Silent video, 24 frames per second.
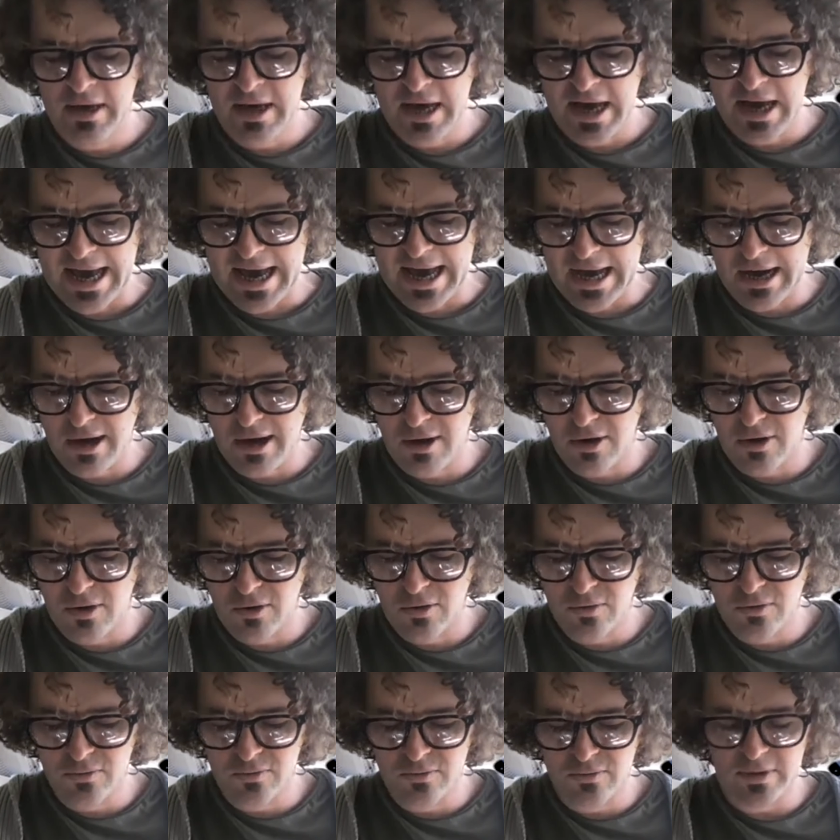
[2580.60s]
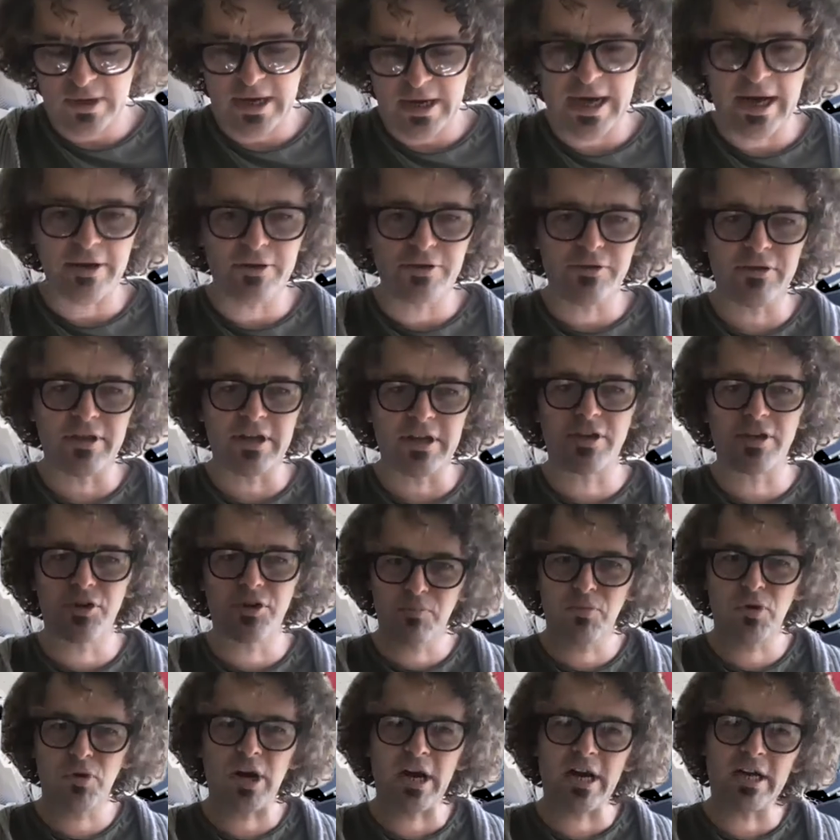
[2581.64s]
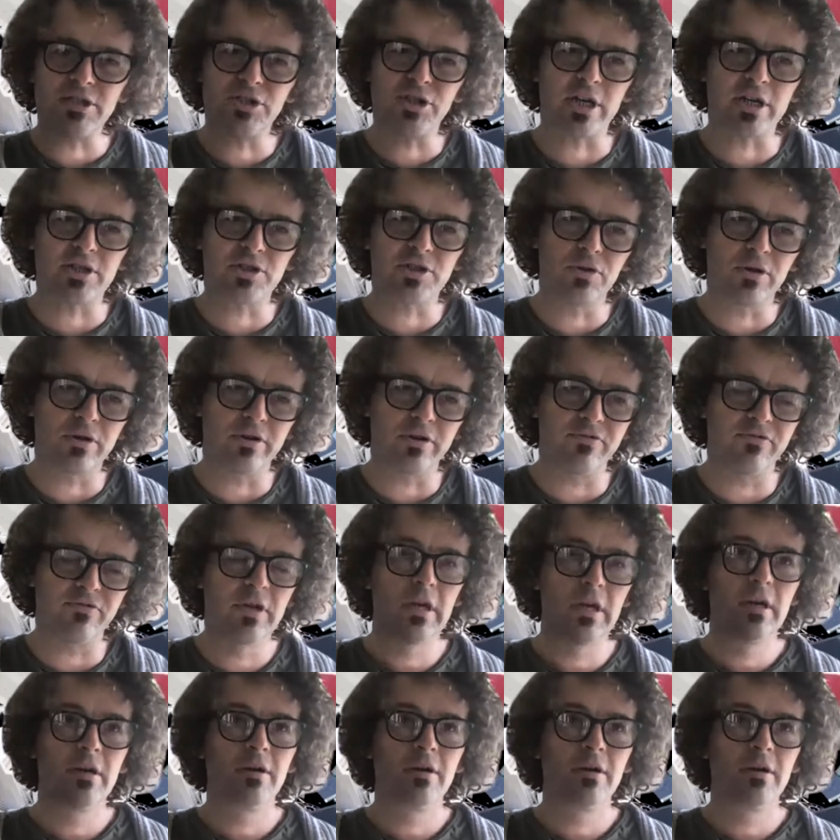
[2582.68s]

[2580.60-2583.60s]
how you think your project sort of